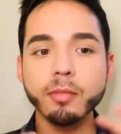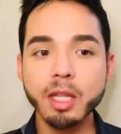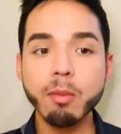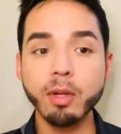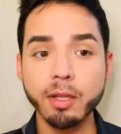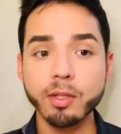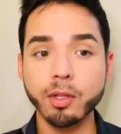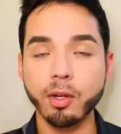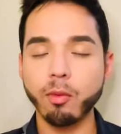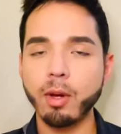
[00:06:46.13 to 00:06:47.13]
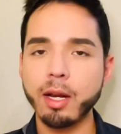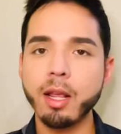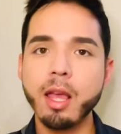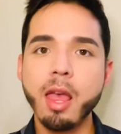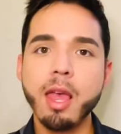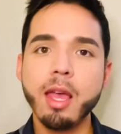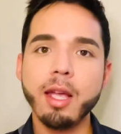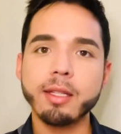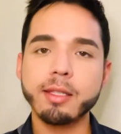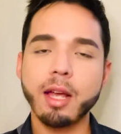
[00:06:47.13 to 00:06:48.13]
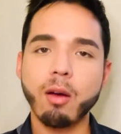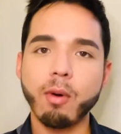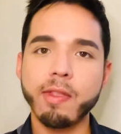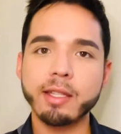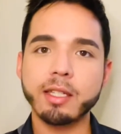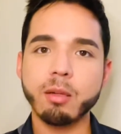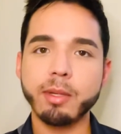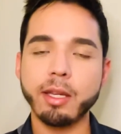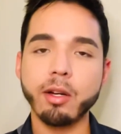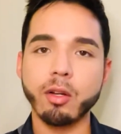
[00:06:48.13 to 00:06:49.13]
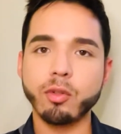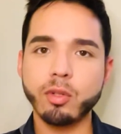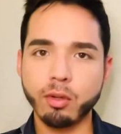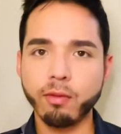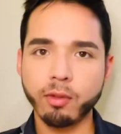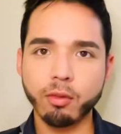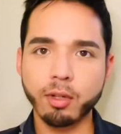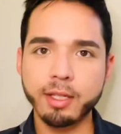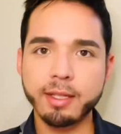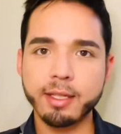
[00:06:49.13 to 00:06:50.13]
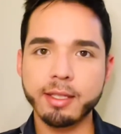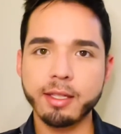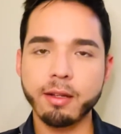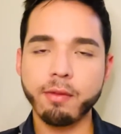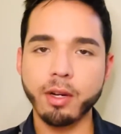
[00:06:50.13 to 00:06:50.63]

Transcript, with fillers: but it's a good one. It's not one that's going to be, you know, too floral intensive.